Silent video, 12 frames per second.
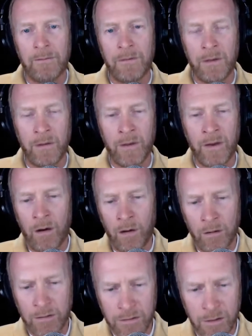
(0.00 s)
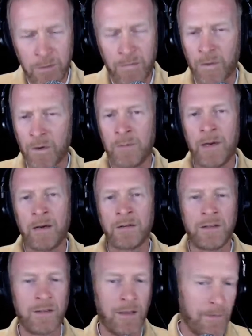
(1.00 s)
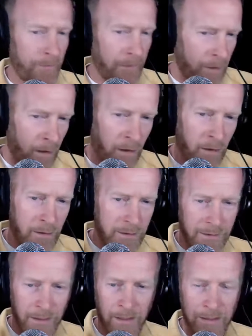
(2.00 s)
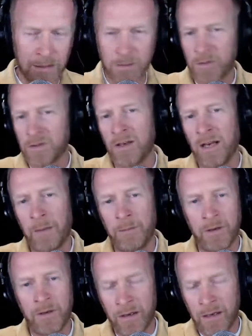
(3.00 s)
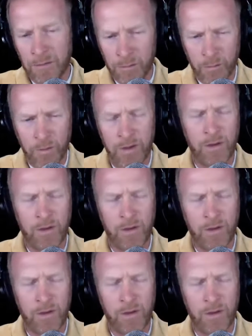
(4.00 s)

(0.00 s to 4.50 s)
They all stood before the mountain. They all said, this is what's going to happen. And that's what,